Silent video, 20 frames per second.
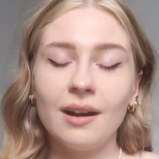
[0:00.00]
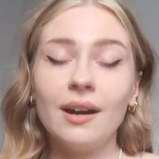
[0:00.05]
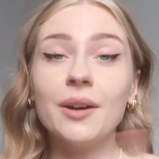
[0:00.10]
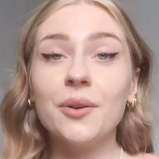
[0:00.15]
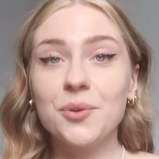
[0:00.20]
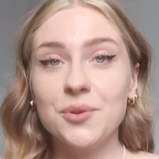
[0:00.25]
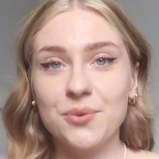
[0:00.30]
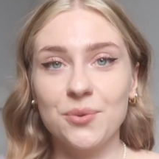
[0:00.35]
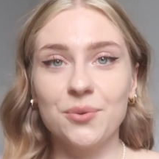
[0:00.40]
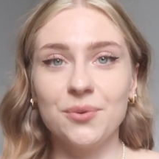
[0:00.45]

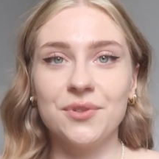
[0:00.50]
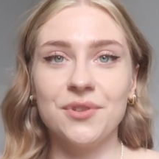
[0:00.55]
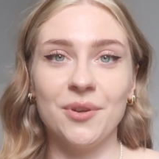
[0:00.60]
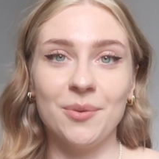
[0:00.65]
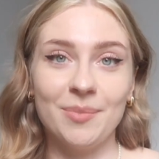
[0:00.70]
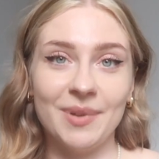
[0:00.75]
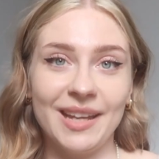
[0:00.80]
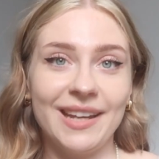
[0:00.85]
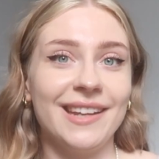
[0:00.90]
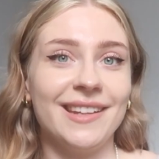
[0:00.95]
I was
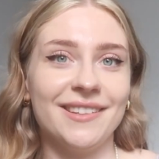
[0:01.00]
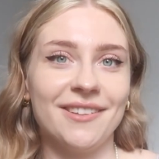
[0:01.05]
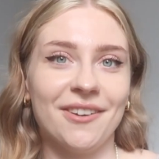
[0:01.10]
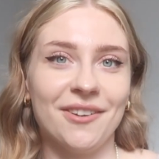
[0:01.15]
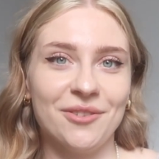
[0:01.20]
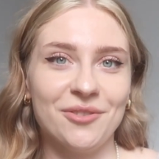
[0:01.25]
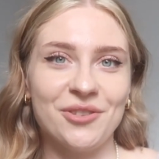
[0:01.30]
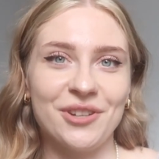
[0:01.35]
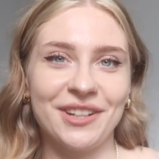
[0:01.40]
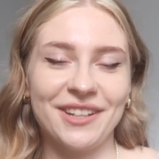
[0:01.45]
also playing
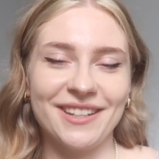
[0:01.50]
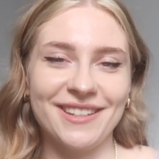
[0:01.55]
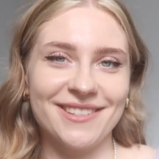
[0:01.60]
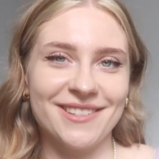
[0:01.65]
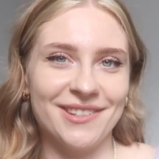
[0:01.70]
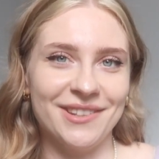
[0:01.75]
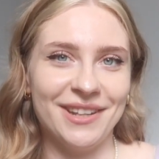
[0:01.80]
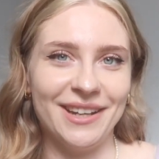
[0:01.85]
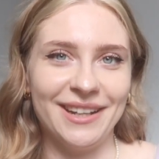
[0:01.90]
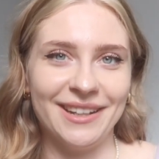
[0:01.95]
yarn chicken,
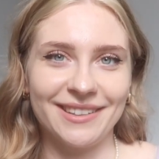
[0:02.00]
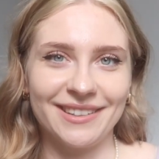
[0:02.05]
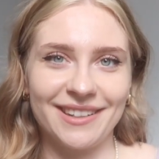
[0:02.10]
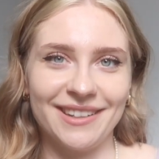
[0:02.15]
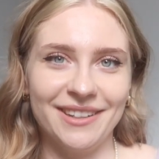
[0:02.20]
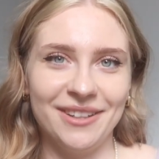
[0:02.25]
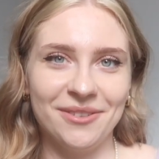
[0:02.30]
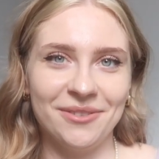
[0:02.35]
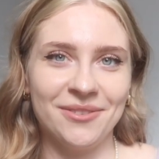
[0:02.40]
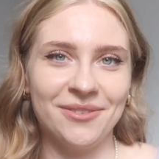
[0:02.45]
so that
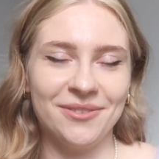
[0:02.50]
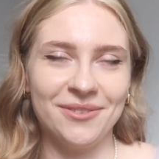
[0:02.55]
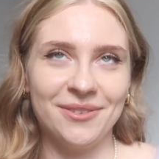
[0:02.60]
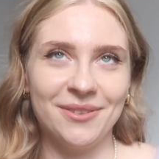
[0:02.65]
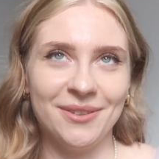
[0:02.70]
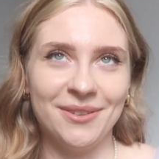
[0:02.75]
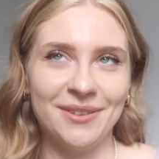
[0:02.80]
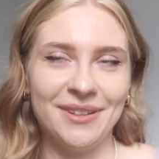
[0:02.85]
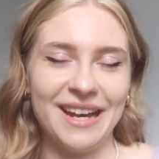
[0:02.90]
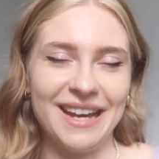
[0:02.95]
kind of
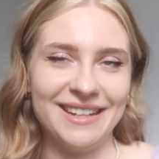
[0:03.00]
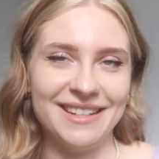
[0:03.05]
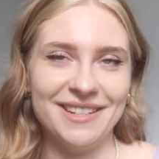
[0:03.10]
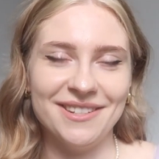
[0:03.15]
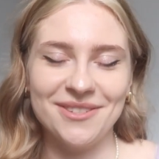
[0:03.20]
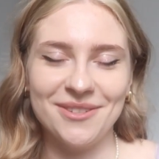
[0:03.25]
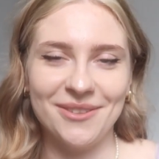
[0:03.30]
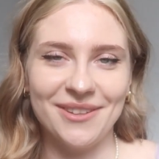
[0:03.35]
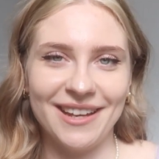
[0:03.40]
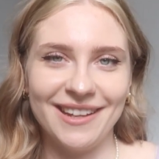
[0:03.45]

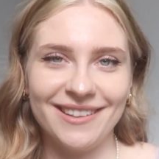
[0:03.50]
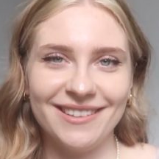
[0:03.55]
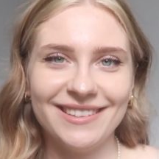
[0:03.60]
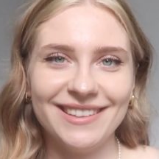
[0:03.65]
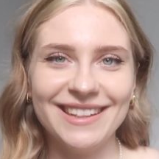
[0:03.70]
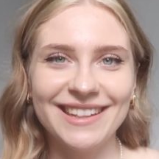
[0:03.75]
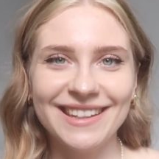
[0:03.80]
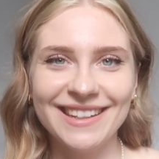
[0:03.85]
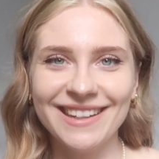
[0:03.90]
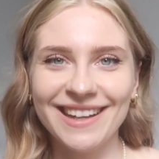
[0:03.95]
added to that
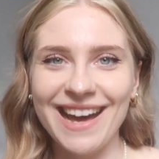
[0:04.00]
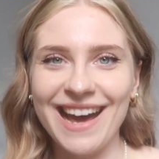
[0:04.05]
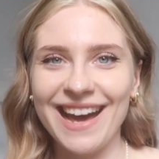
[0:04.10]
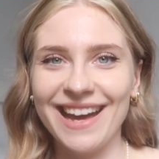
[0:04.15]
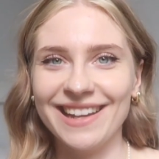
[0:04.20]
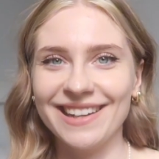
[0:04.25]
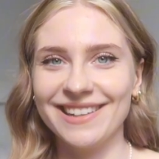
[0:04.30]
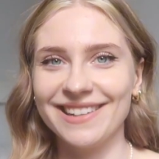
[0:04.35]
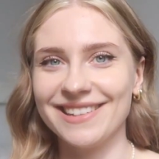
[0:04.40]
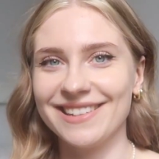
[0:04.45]

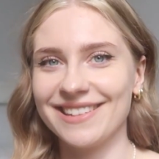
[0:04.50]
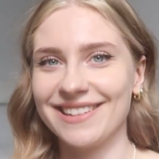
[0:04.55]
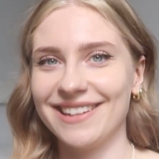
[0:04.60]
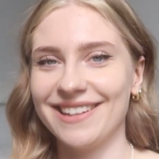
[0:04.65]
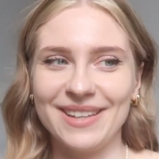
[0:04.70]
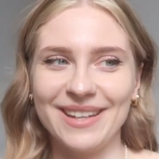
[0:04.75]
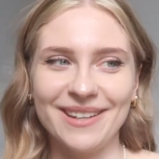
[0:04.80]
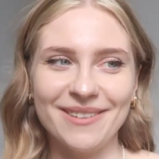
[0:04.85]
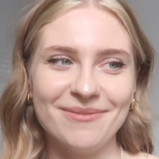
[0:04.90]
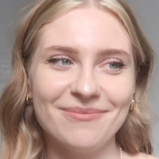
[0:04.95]
and
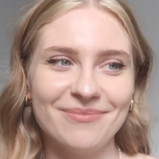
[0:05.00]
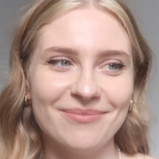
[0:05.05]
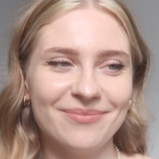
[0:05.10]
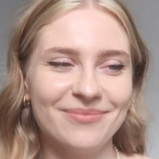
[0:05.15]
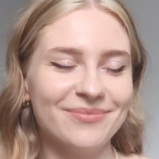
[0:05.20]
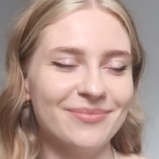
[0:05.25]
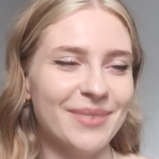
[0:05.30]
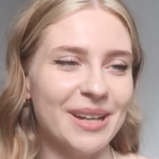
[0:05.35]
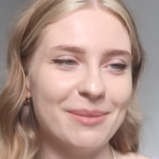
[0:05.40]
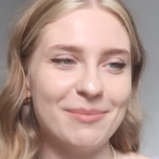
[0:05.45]
yeah,
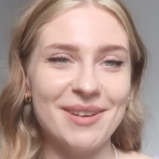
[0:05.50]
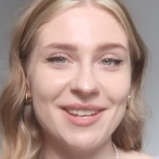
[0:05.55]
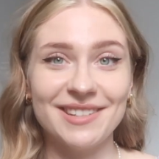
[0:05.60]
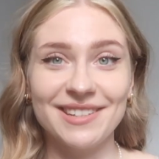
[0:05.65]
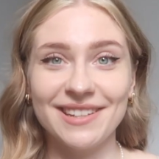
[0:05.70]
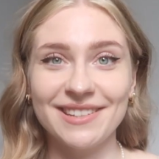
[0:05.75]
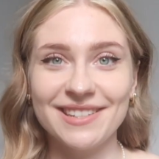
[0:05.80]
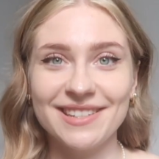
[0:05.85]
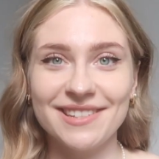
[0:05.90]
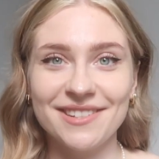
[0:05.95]
I made
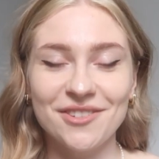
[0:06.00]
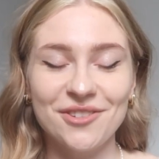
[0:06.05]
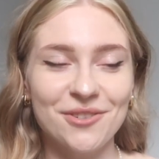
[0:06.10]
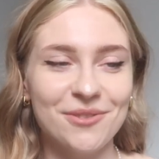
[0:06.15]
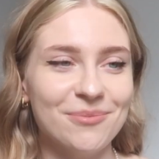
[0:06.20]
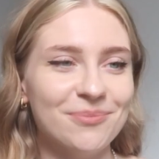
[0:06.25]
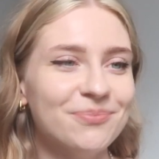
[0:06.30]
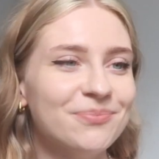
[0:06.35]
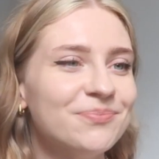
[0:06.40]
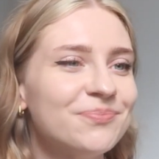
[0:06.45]
that
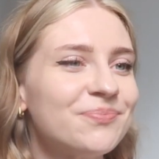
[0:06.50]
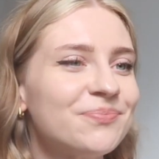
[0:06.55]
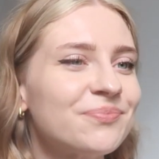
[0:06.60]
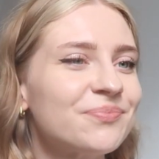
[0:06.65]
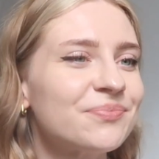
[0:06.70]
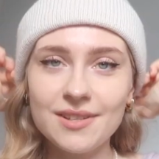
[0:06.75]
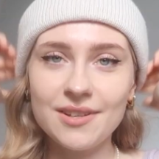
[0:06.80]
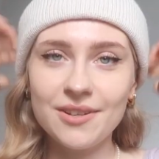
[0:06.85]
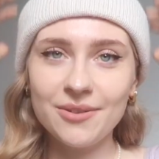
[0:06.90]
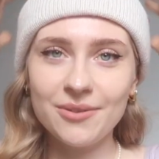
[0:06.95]
decision.
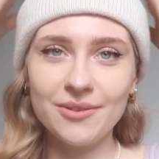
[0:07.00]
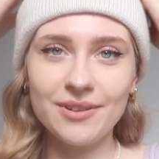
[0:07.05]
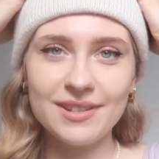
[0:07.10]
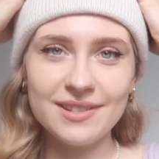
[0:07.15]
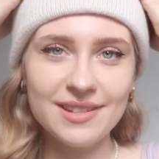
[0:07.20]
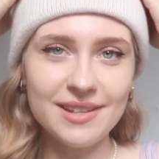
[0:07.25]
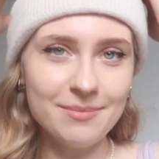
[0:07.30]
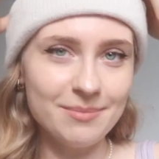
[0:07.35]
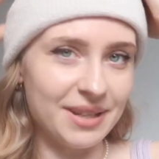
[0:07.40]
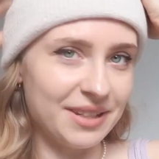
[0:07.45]
So
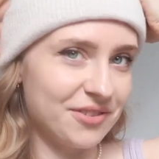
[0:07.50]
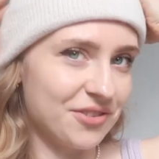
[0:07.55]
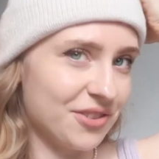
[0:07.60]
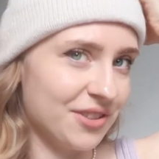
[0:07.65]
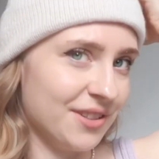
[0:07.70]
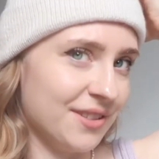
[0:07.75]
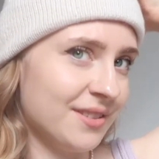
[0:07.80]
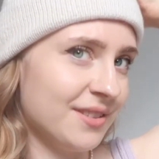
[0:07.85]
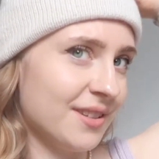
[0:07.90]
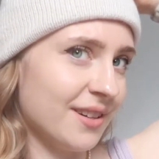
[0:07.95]
as I
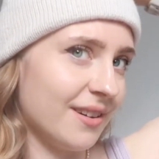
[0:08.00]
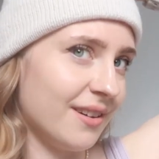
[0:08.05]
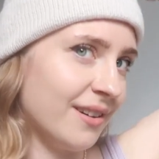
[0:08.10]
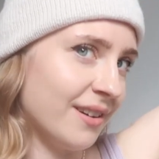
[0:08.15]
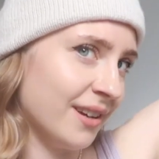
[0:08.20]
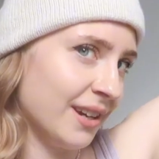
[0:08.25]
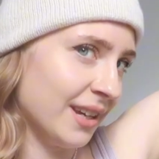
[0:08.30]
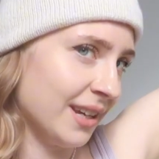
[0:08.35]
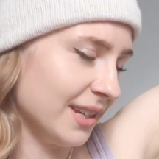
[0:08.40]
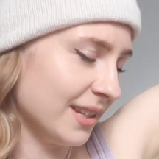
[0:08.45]
mentioned,
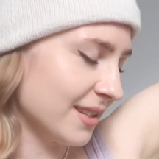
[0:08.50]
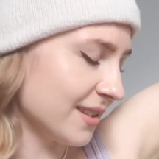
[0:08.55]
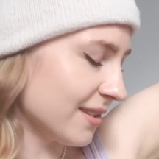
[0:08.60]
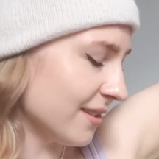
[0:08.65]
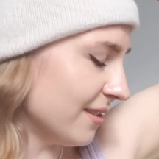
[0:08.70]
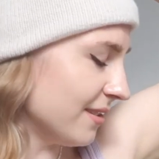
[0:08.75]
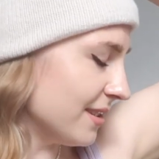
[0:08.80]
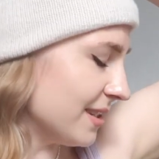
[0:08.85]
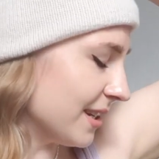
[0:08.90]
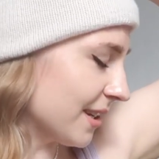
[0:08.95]
I started